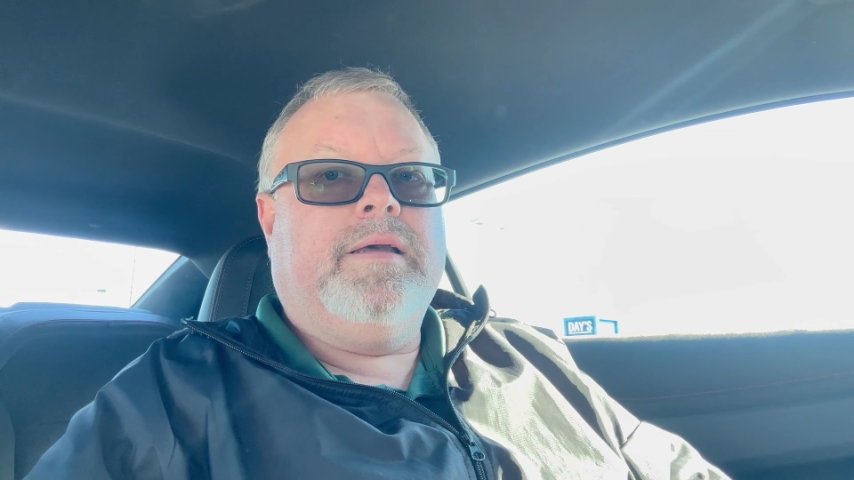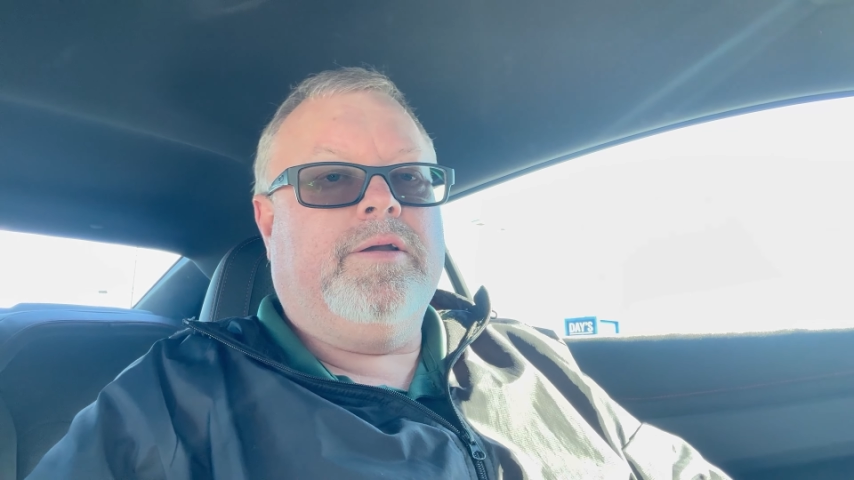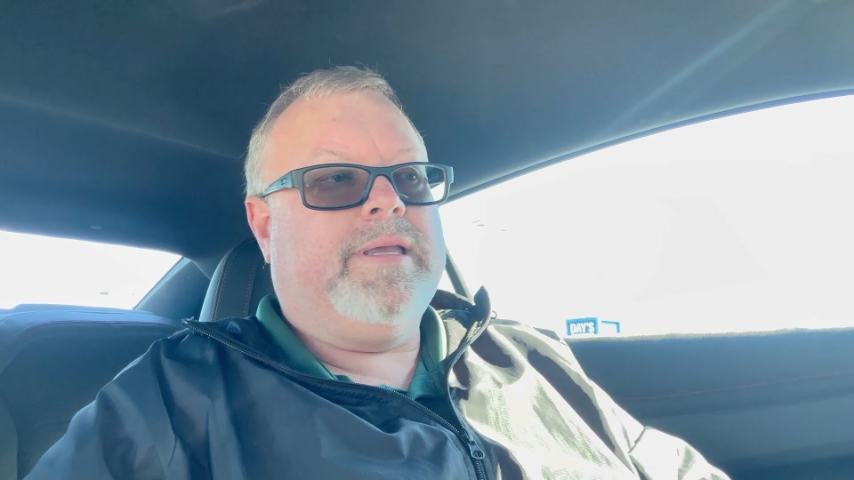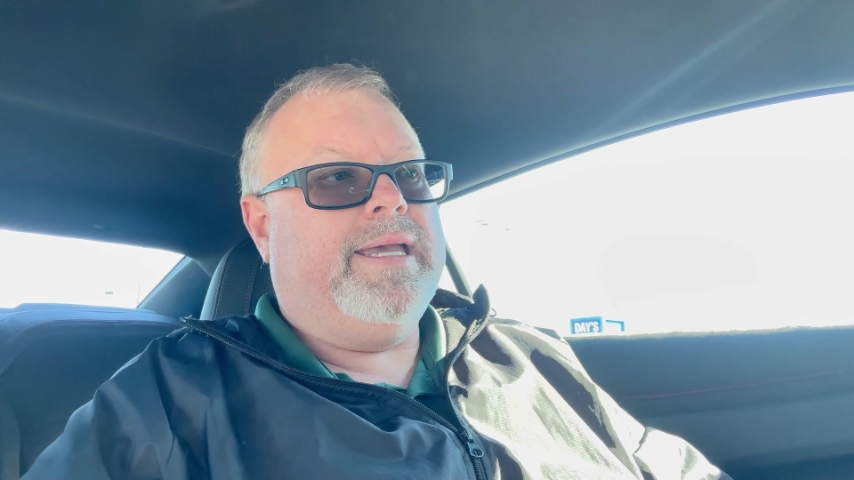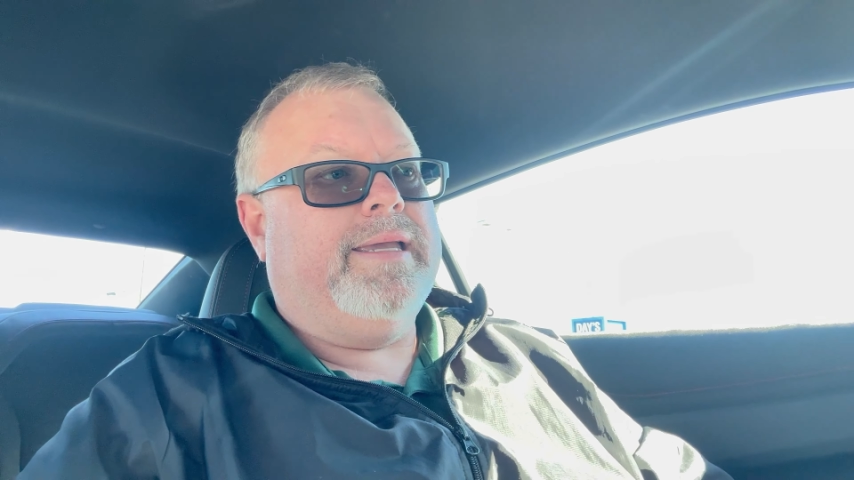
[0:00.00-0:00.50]

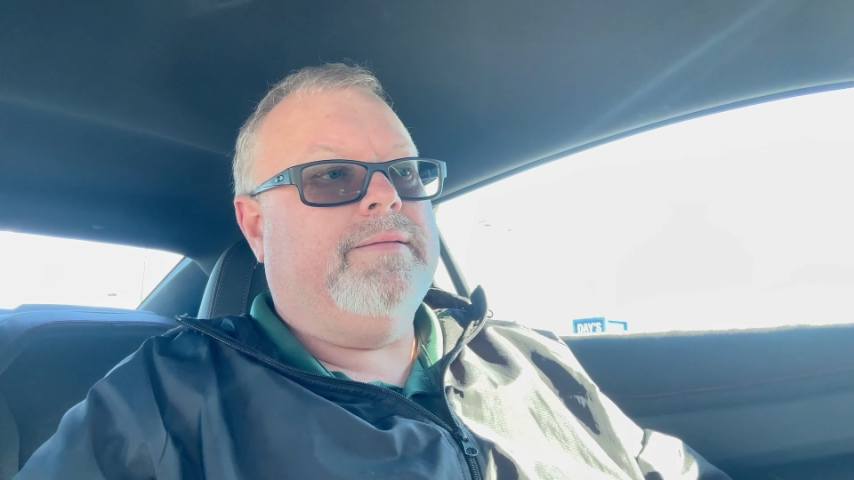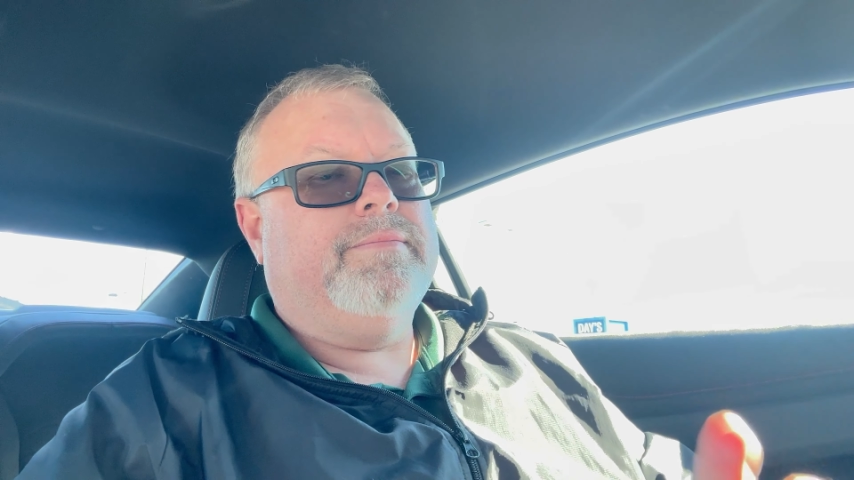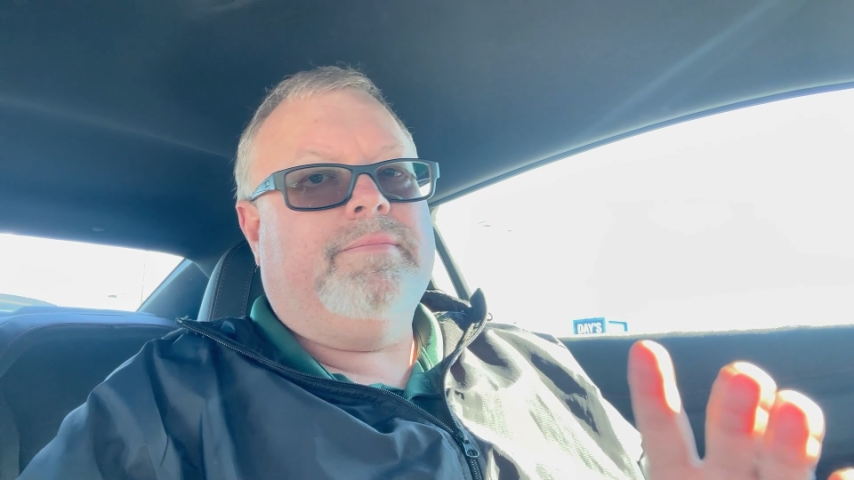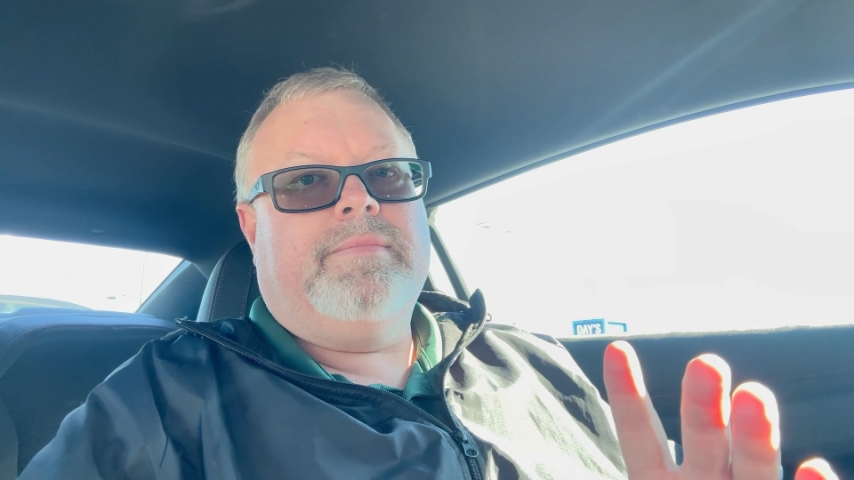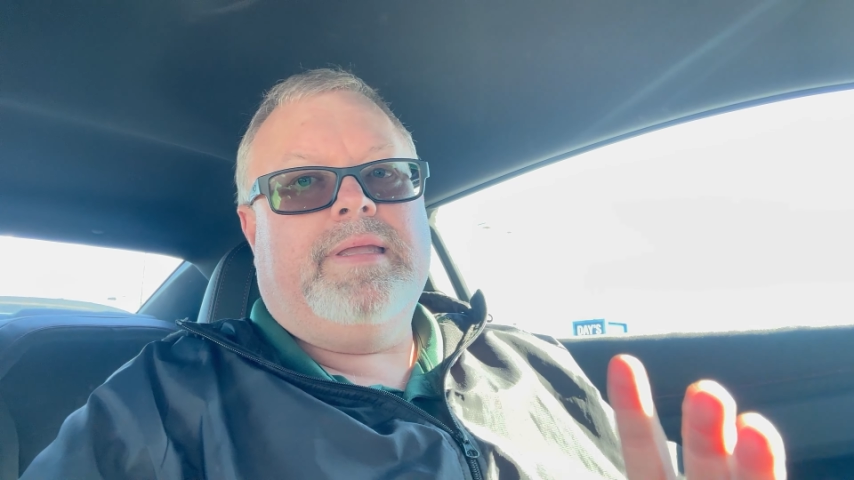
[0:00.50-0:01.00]
Okay,
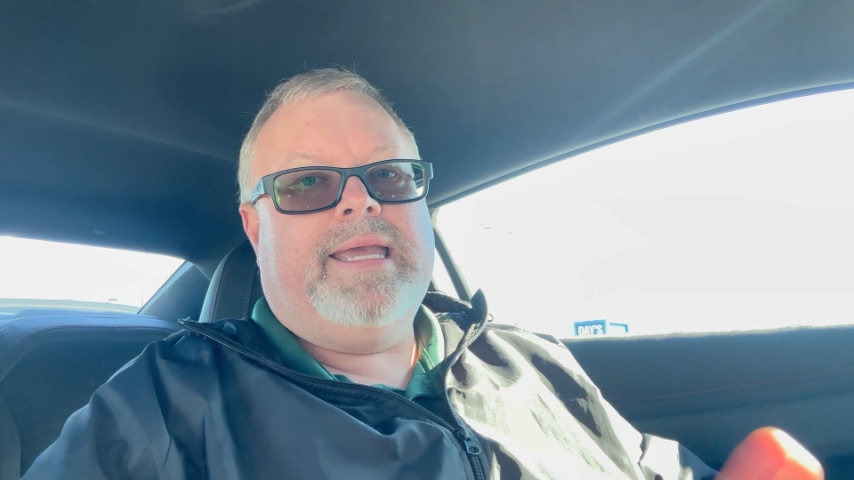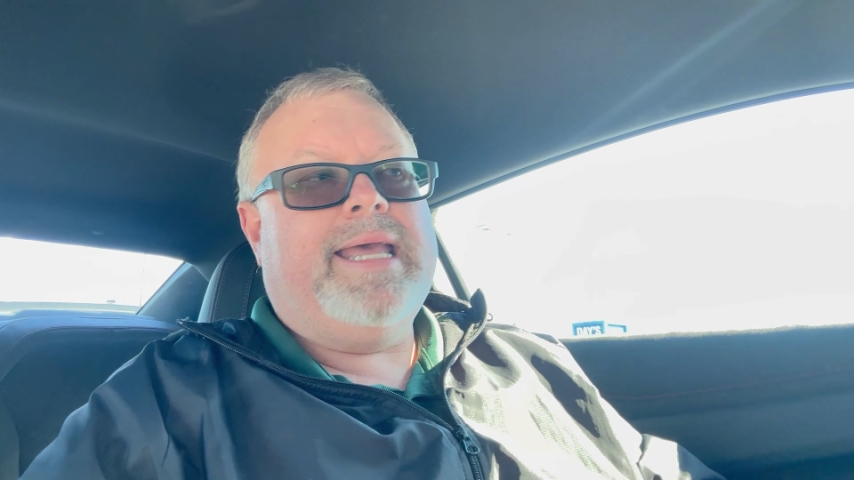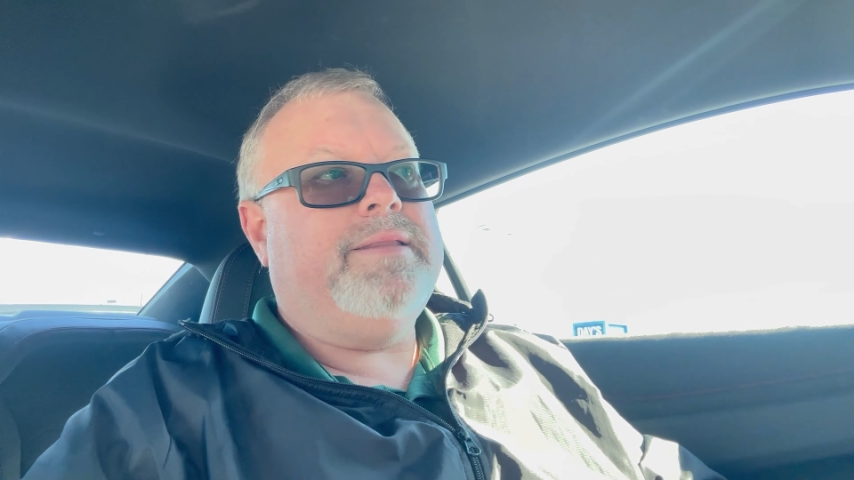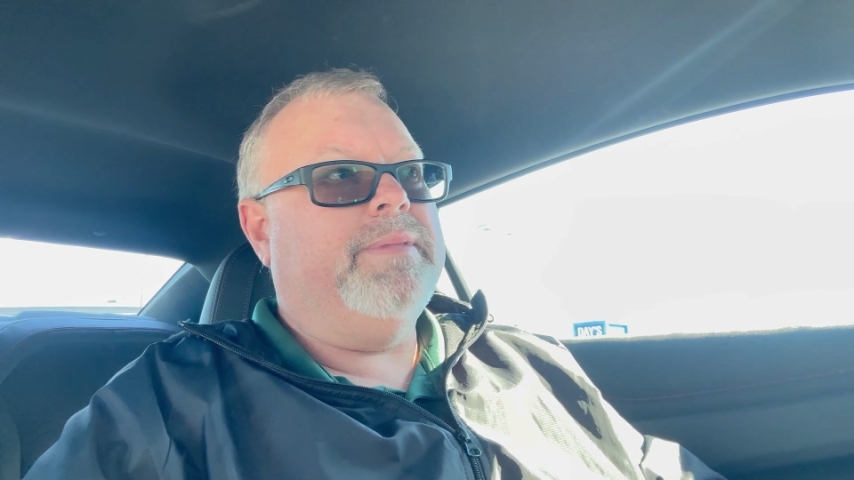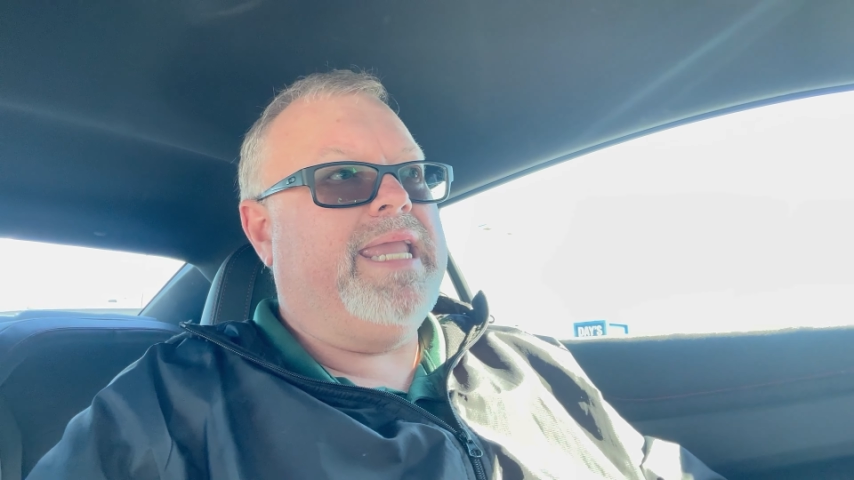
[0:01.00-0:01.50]
I
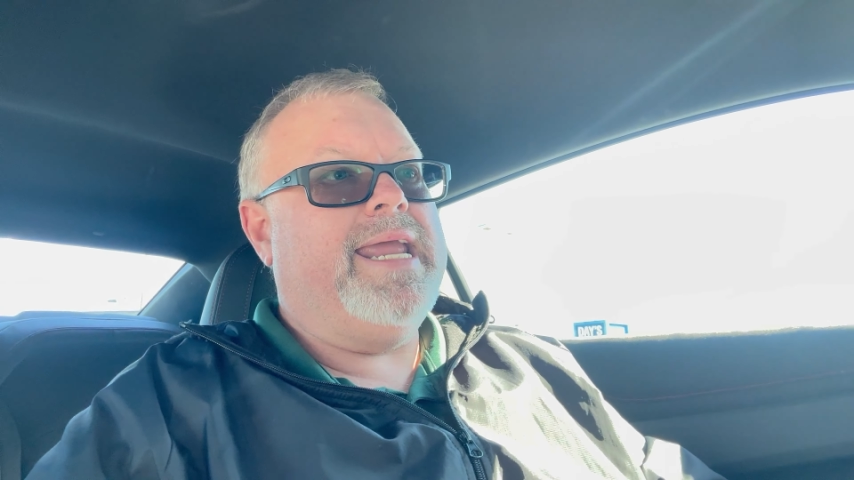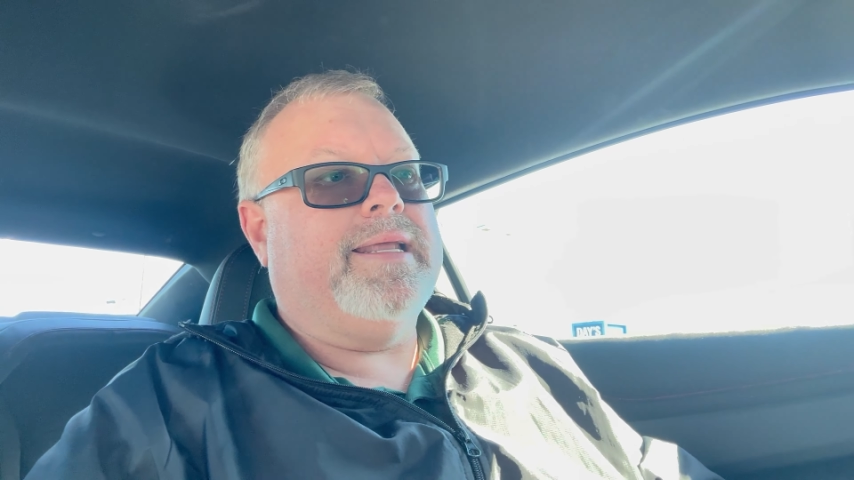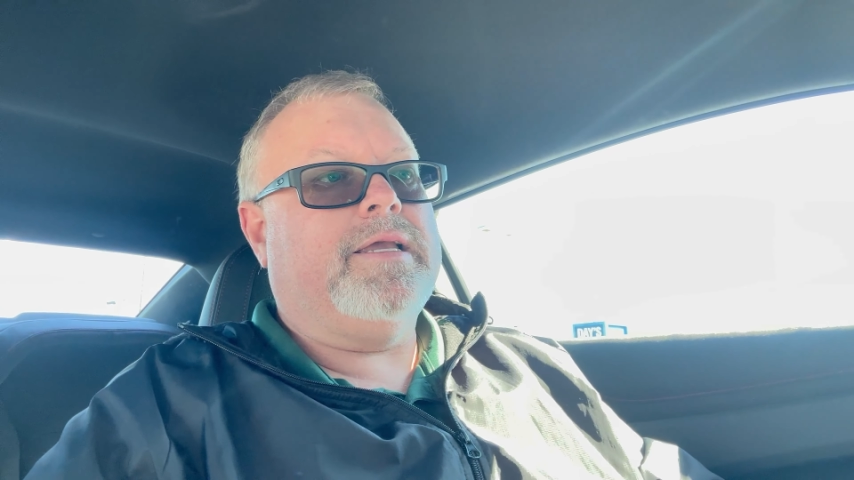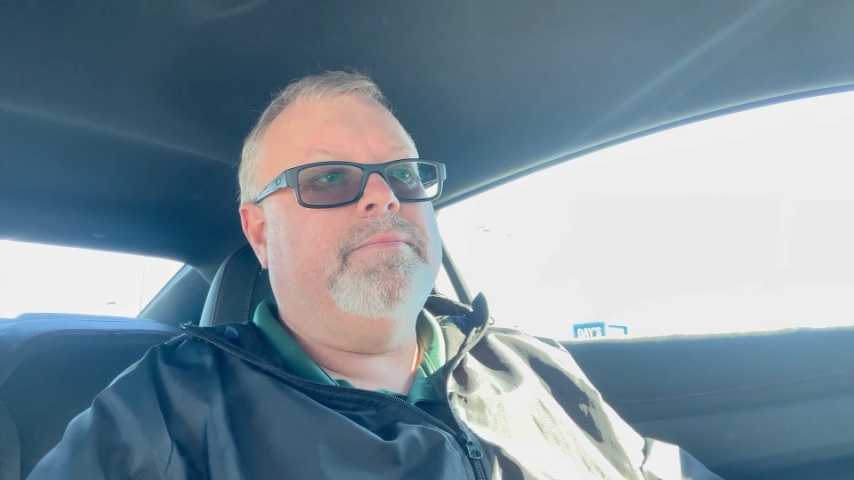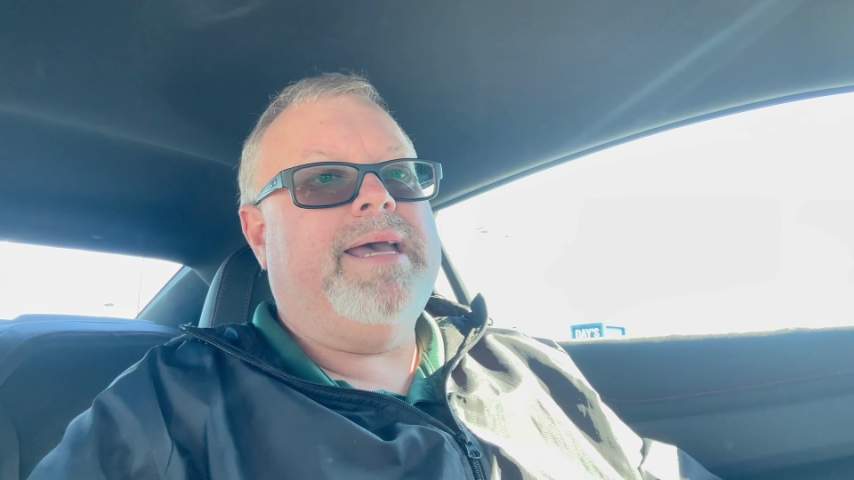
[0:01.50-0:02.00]
had the
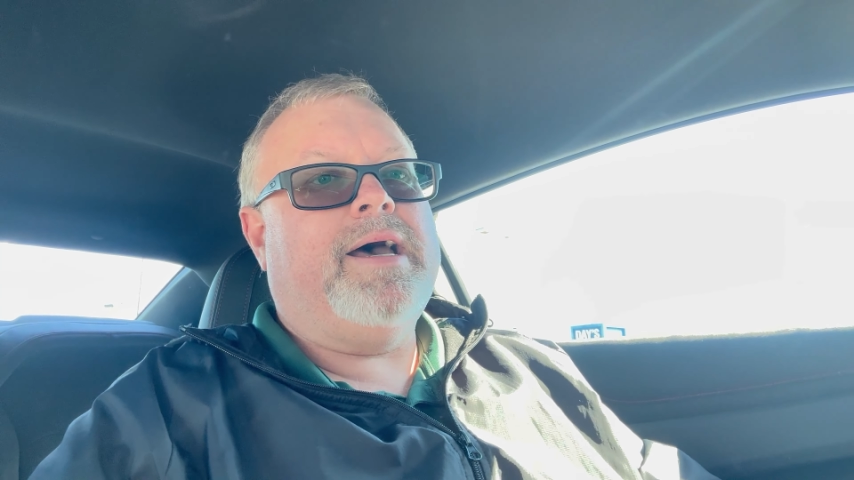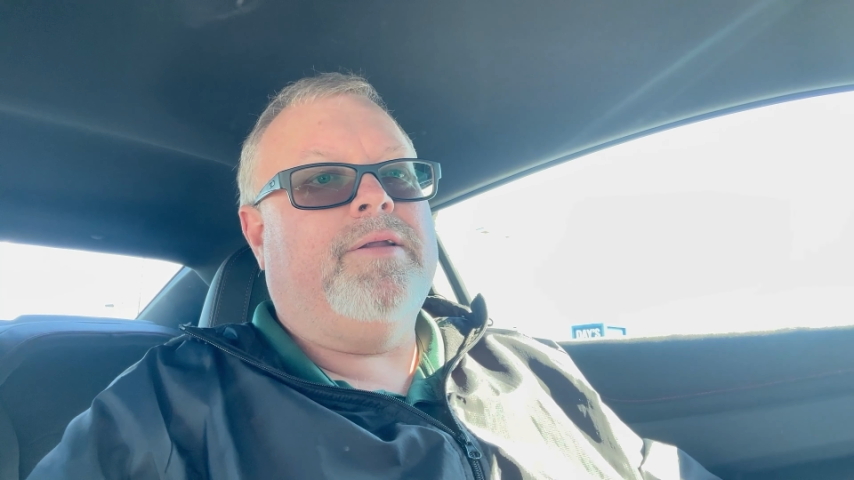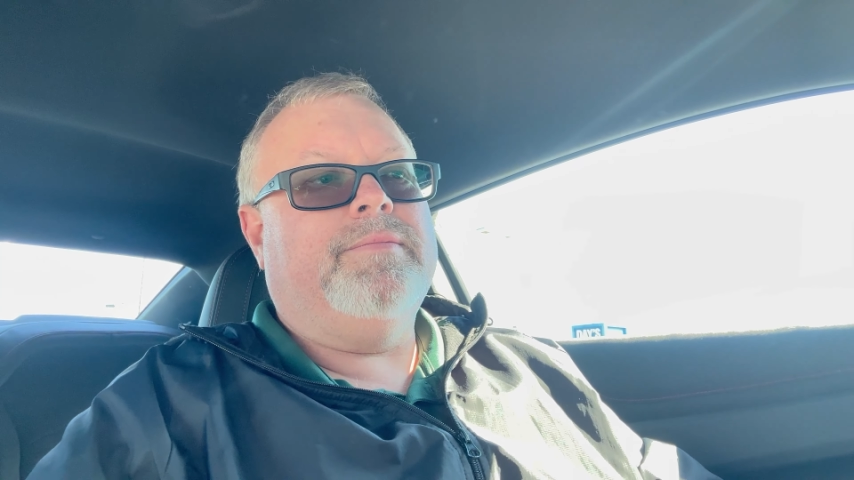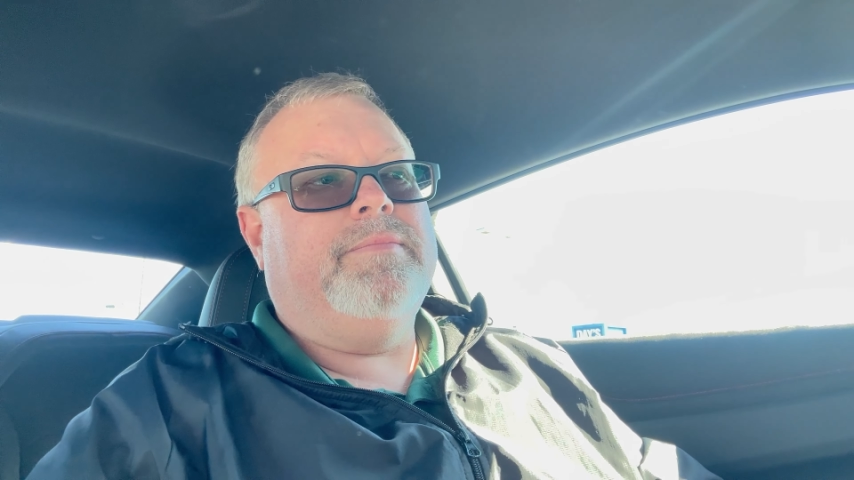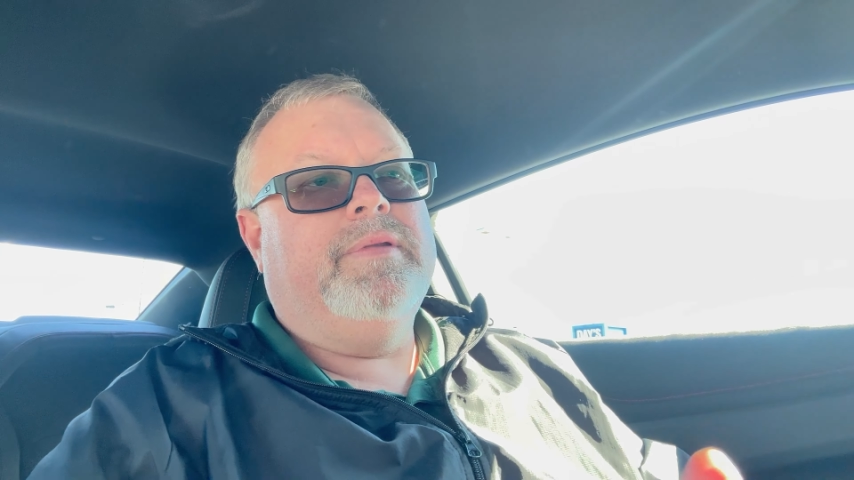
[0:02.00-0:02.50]
mechanic come out.